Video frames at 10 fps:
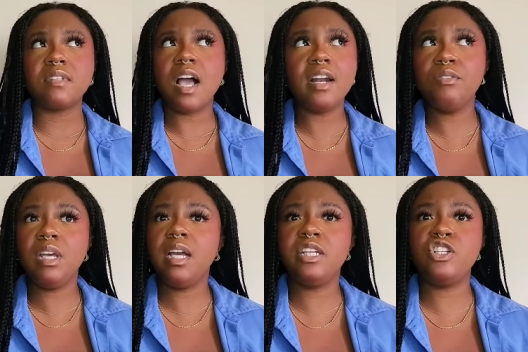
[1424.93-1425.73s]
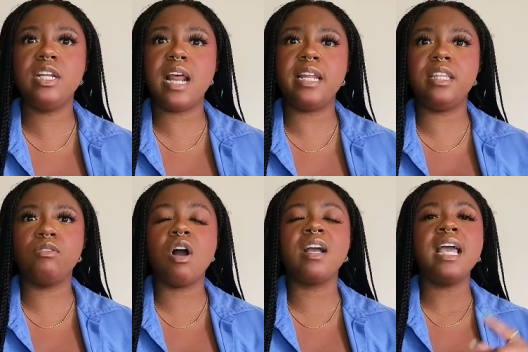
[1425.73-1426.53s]
I don't think Aisha did anything
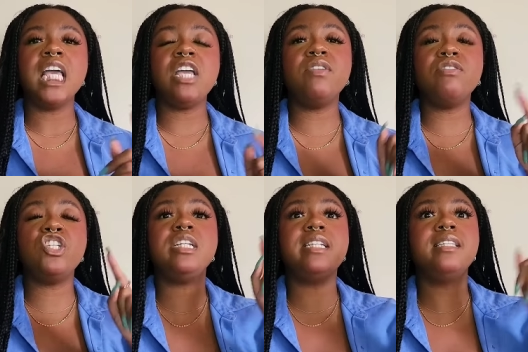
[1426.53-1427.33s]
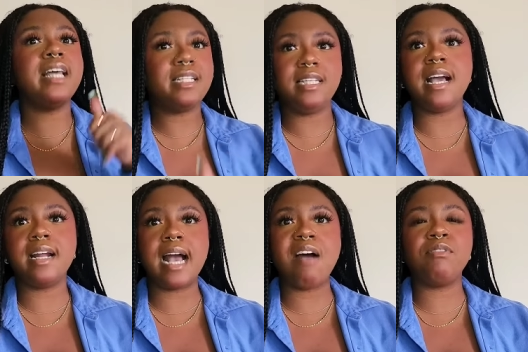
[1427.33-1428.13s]
wrong, even if she did let Tiana
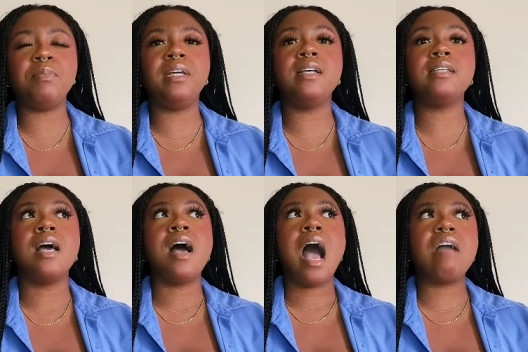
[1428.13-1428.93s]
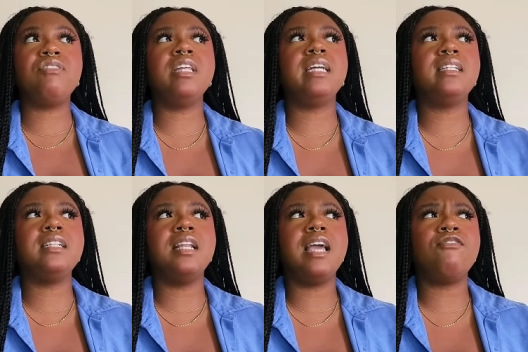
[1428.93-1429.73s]
have it, because I feel like
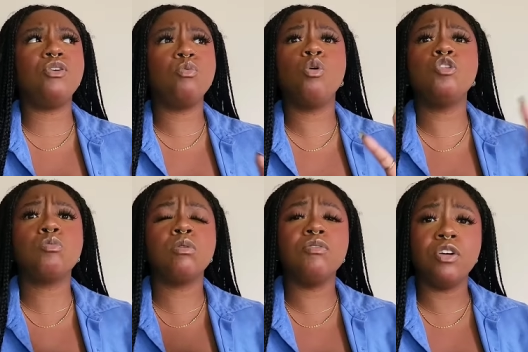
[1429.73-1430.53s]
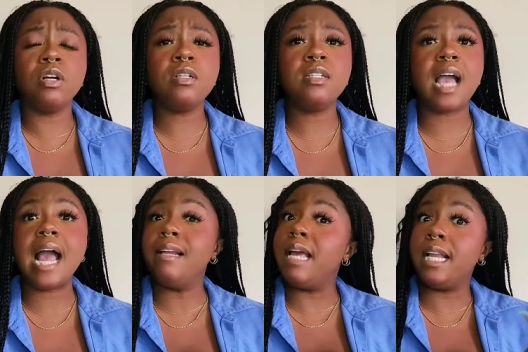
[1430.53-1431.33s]
if the roles were reversed
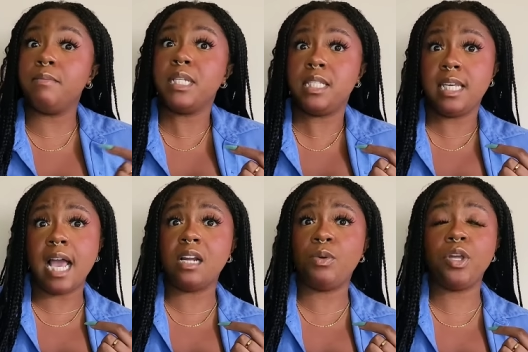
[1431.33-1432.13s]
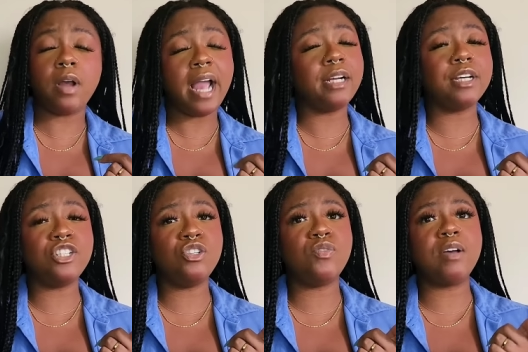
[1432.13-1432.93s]
and Miss Tiana, with her anger
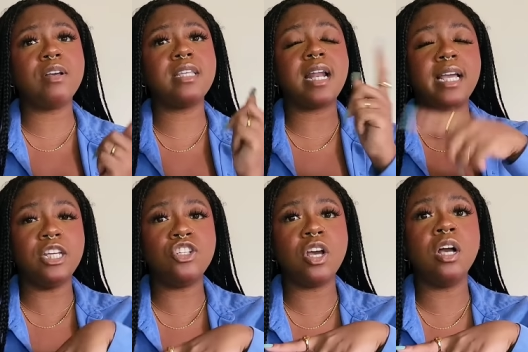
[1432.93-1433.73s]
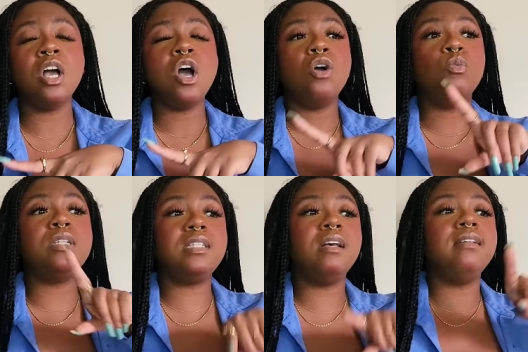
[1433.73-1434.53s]
issues, found out that Aisha was
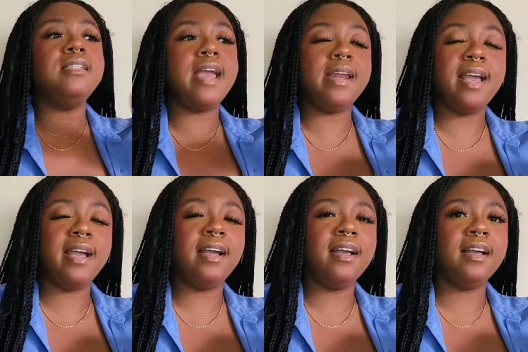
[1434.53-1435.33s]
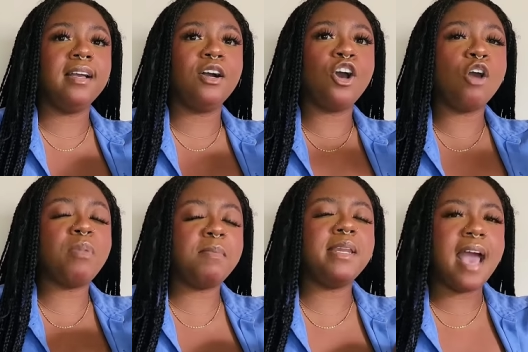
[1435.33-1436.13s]
still dating her
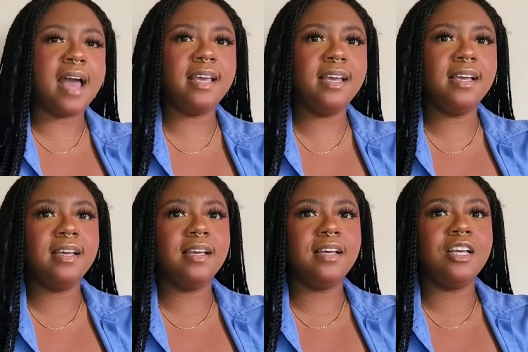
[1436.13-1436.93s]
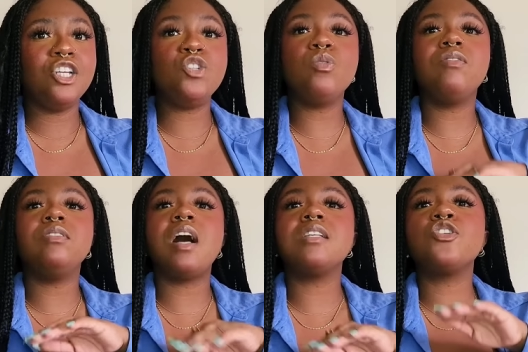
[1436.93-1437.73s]
baby daddy, she would have
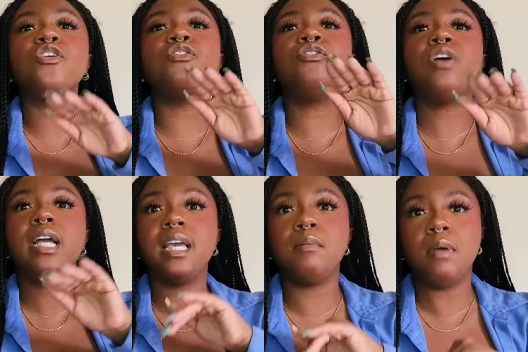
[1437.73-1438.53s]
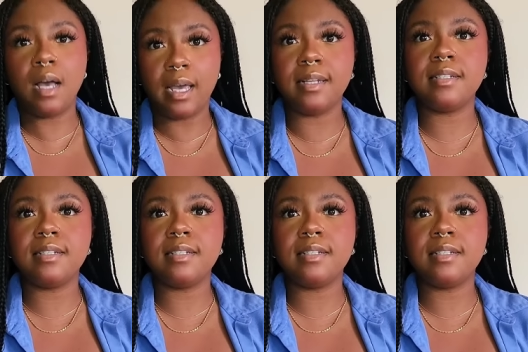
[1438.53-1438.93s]
lost her fucking mind.